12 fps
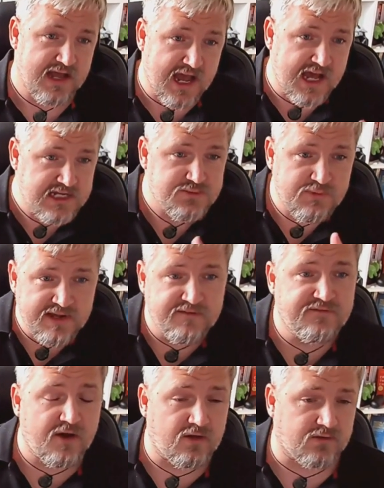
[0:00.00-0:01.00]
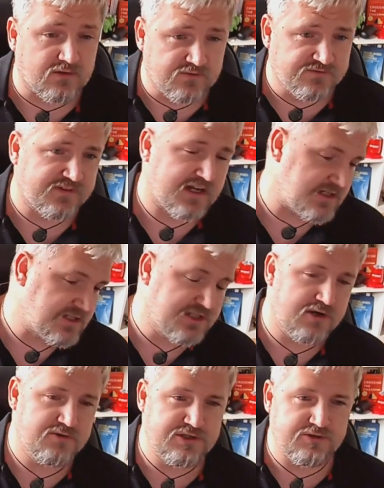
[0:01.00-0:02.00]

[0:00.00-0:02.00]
As we evolve, and so do